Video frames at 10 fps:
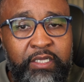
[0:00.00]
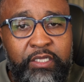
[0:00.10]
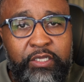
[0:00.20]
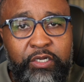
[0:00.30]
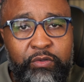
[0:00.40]

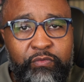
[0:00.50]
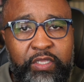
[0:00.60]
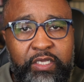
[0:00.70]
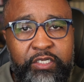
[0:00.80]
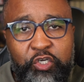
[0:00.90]

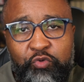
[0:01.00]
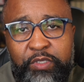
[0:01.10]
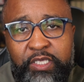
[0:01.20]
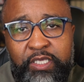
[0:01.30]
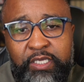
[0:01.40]
the
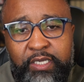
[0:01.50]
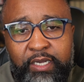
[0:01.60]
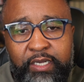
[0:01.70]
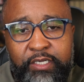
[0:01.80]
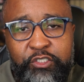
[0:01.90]
Adobe
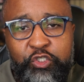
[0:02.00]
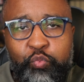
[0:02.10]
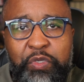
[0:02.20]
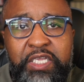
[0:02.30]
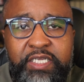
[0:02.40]
suite.